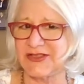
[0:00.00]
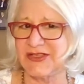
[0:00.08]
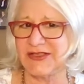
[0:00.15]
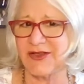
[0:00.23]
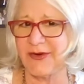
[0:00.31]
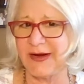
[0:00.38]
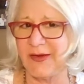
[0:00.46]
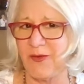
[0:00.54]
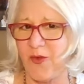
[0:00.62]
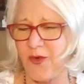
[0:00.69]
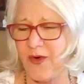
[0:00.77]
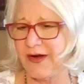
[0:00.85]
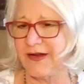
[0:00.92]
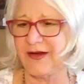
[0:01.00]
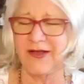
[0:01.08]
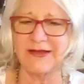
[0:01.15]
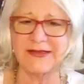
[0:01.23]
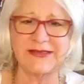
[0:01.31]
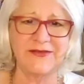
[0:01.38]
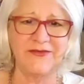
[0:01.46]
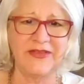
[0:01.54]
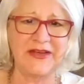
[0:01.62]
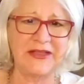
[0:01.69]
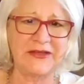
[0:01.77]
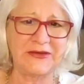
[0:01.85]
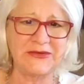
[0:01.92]
She's already worn it on some
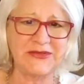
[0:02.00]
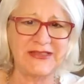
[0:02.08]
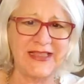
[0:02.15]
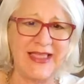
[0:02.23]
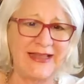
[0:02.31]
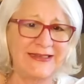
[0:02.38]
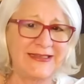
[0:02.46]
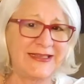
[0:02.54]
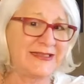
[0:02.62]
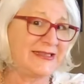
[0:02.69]
videos and uh,